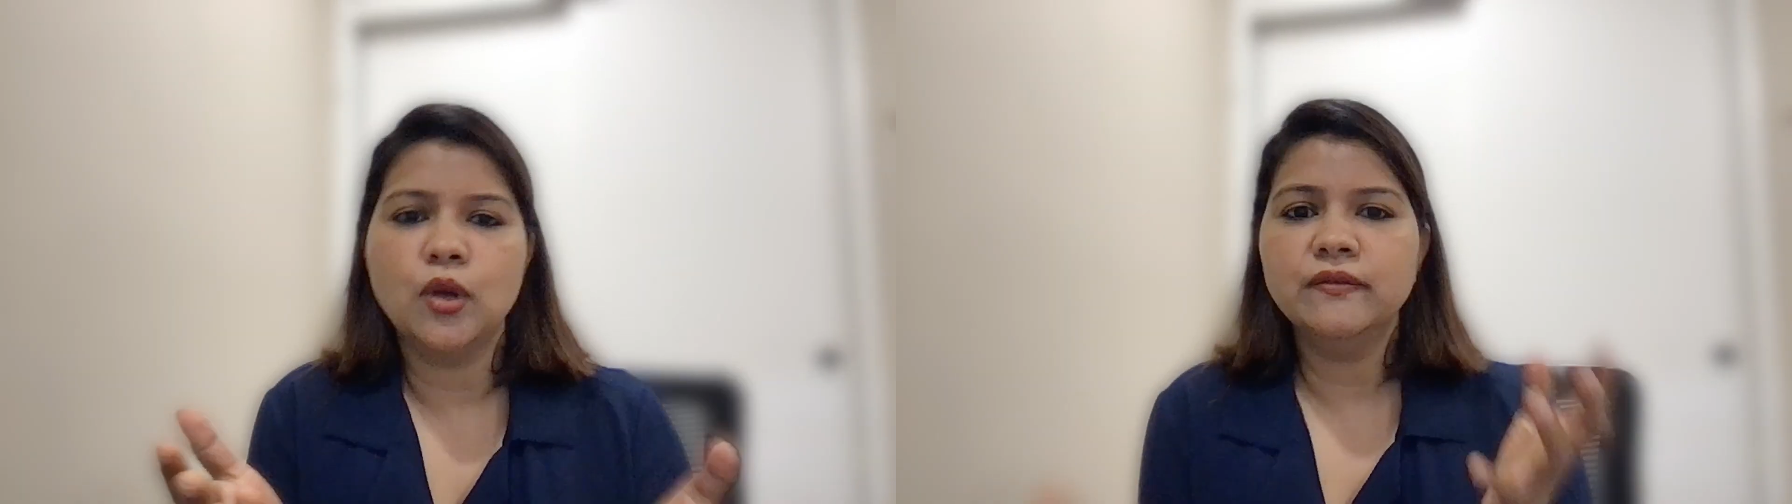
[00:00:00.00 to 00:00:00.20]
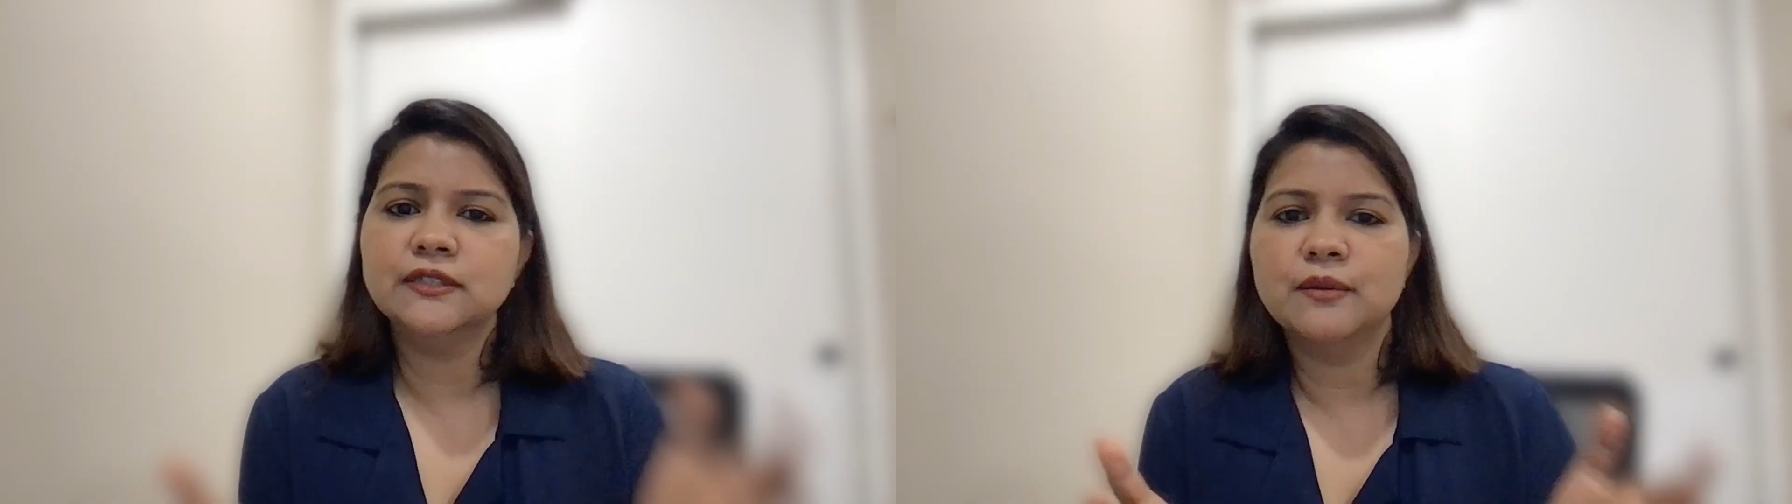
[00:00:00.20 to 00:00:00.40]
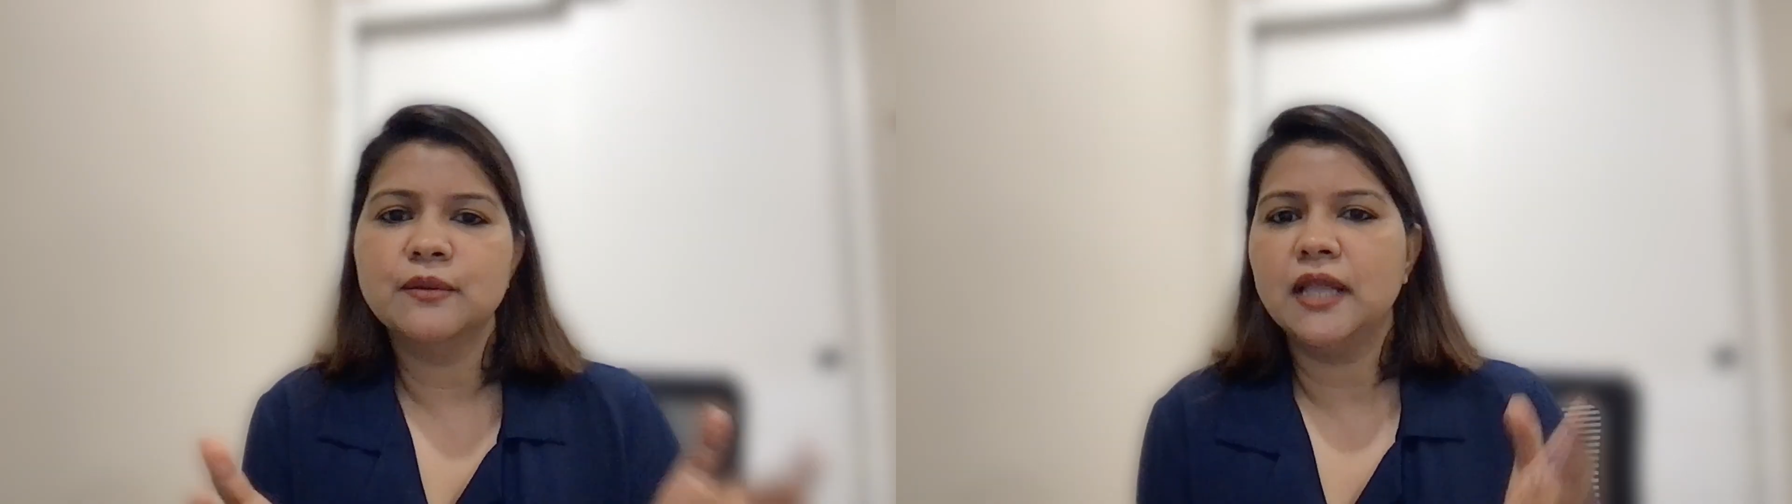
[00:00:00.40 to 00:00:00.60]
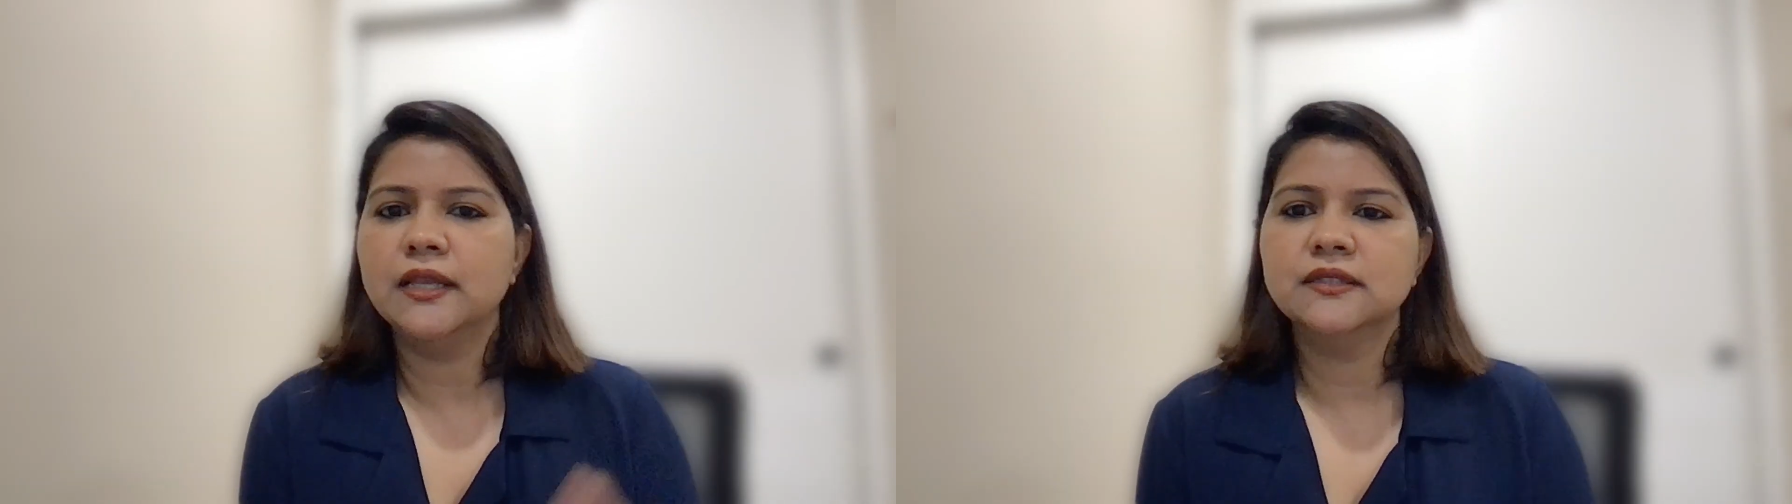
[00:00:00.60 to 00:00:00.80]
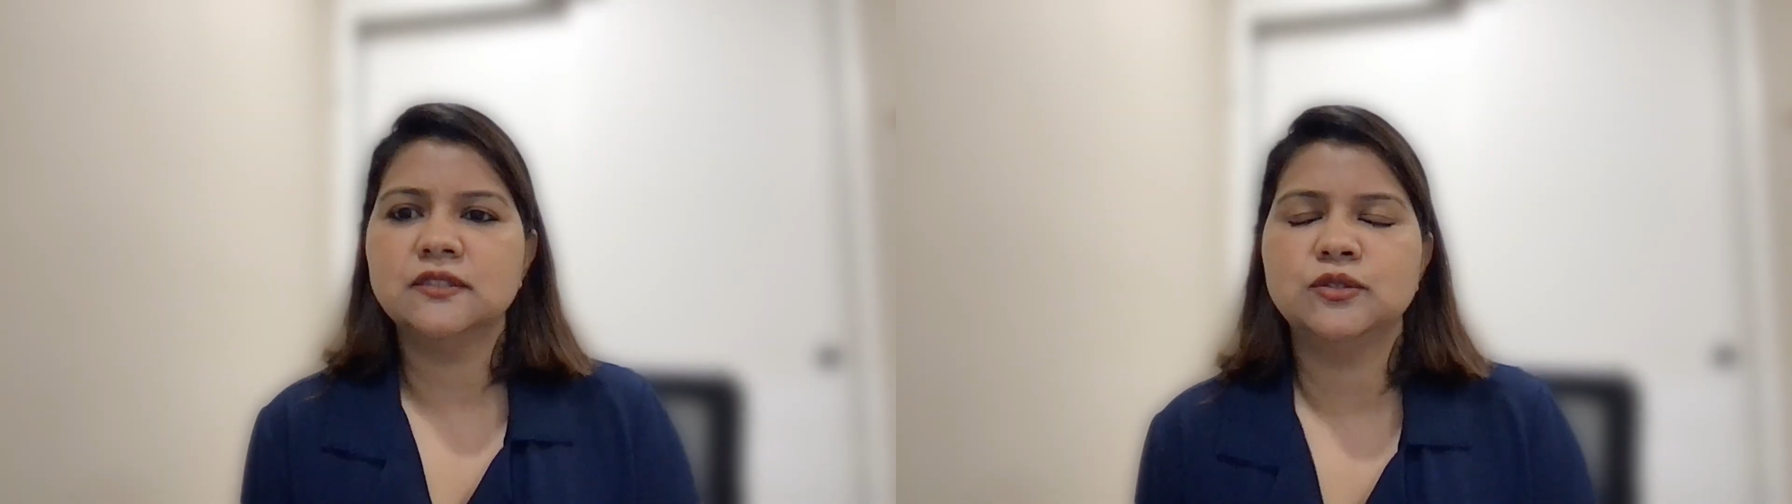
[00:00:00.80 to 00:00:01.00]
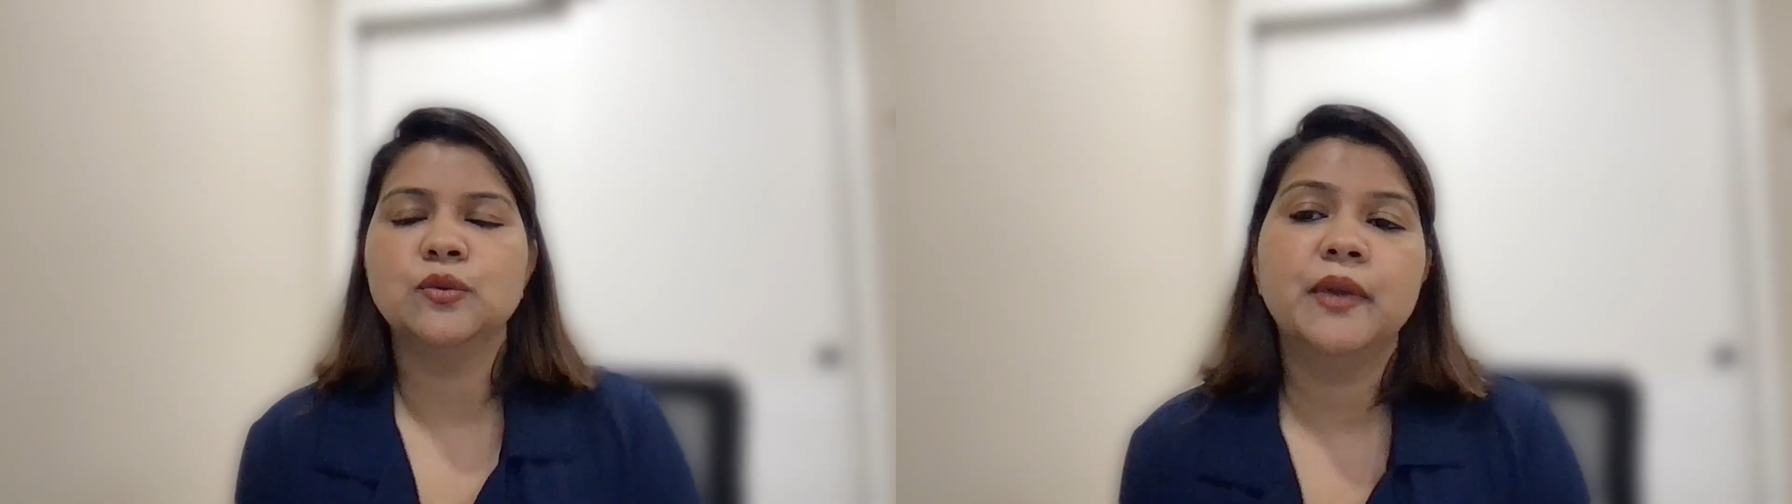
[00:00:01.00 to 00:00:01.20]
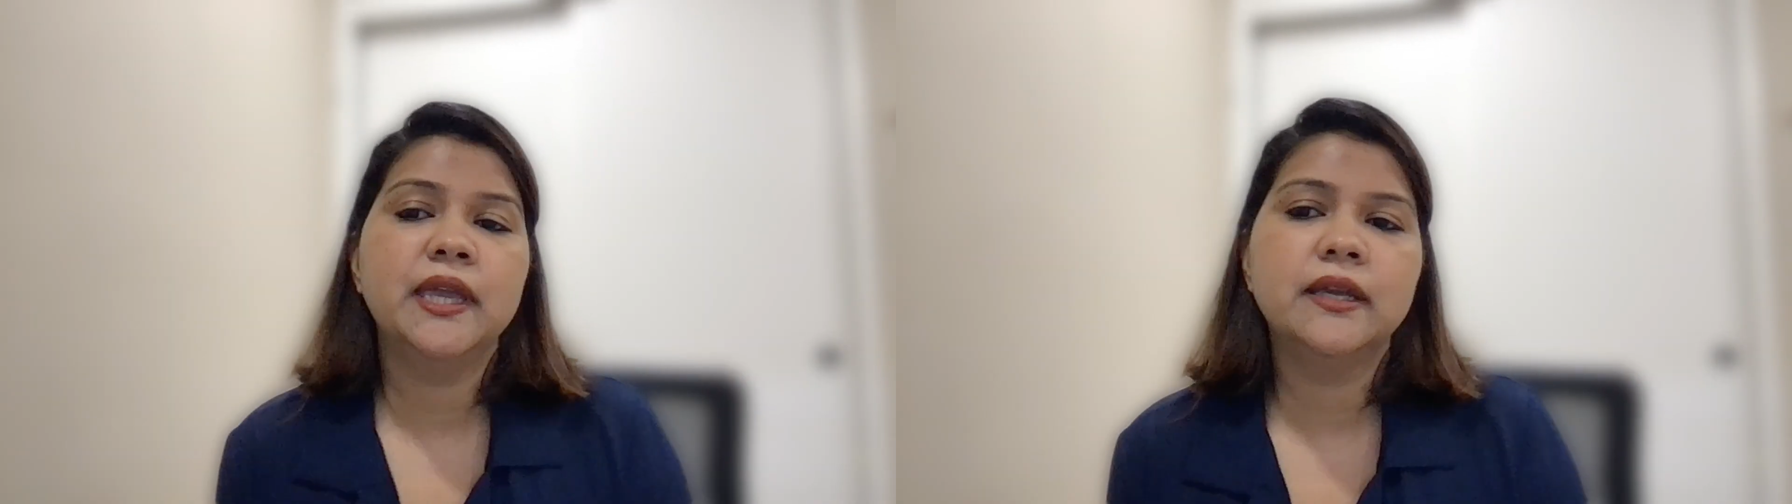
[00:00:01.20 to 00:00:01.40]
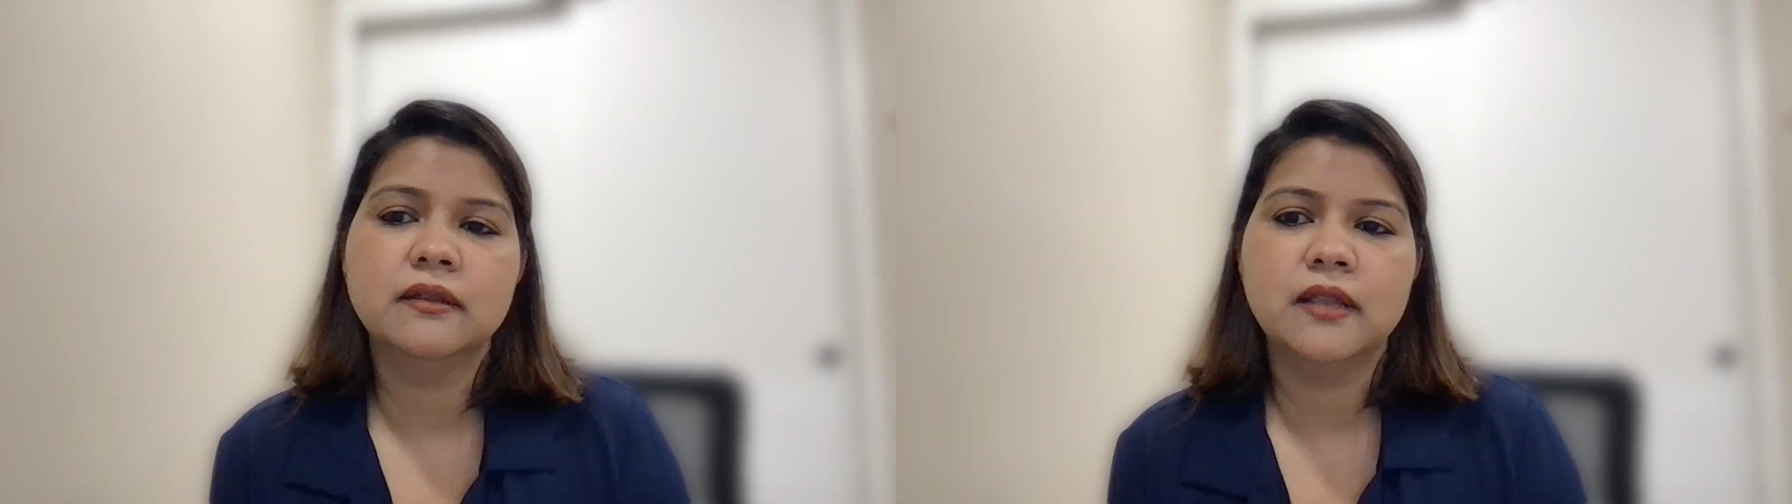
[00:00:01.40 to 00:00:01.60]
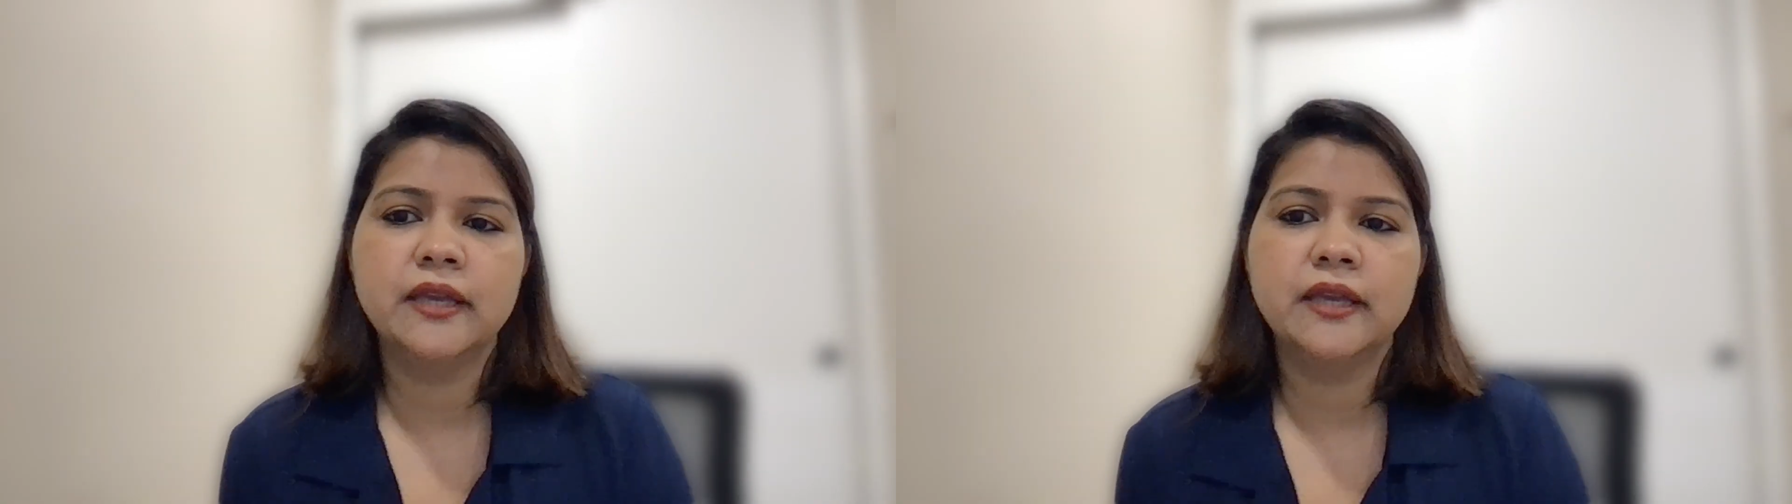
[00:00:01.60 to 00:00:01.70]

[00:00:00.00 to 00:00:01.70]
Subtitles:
always a balance to make.